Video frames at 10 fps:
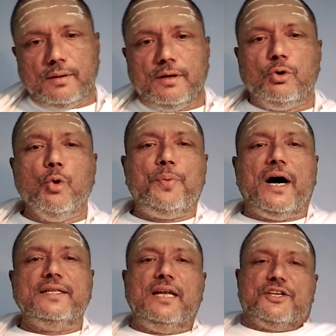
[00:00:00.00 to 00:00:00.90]

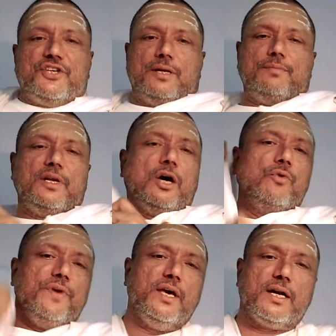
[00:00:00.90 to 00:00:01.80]
Upadhi Lakshanam. Now
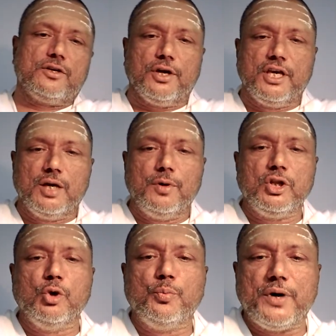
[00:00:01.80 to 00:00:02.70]
we are talking about the
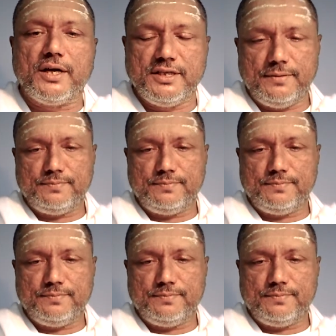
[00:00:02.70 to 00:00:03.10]
Upadhi.